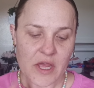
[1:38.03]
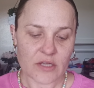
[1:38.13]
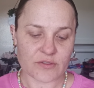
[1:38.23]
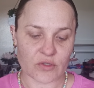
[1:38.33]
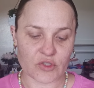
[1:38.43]

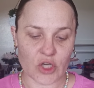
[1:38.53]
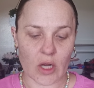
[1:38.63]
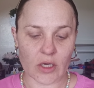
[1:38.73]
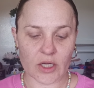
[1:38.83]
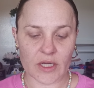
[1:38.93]
So
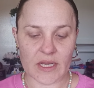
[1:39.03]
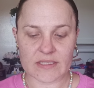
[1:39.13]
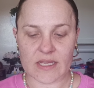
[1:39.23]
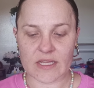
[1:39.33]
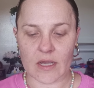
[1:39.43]
Chongker is
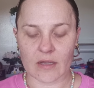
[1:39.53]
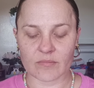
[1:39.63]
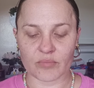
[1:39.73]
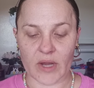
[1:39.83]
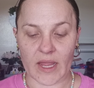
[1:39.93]
a
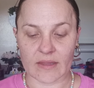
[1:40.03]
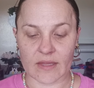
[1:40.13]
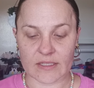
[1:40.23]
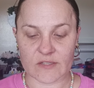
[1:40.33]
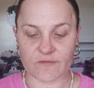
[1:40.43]
young brand
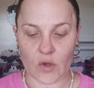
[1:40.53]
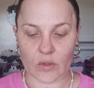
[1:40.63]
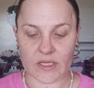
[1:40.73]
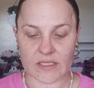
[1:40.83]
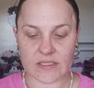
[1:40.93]
that
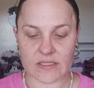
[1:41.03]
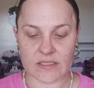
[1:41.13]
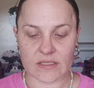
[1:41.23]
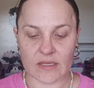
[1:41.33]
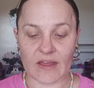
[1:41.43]

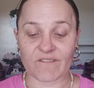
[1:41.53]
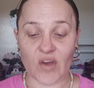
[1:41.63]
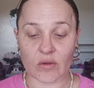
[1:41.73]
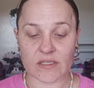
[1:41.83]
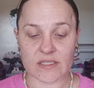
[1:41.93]
focuses
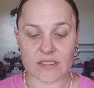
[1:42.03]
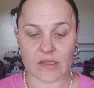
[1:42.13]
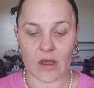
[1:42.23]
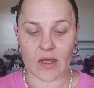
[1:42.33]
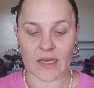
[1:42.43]

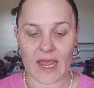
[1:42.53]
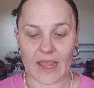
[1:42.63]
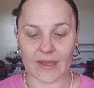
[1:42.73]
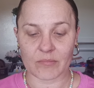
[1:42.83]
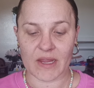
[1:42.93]
on
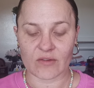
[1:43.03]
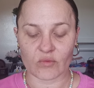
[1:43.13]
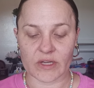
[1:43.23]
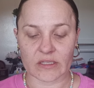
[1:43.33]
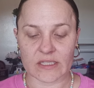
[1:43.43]
handmade
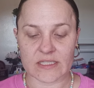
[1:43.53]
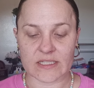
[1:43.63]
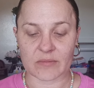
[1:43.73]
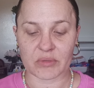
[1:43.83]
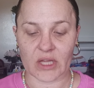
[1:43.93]

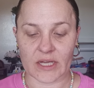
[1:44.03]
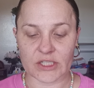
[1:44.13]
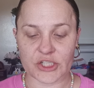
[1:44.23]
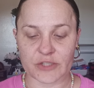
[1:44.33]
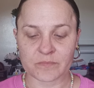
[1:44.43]
realistic
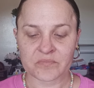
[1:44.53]
plush.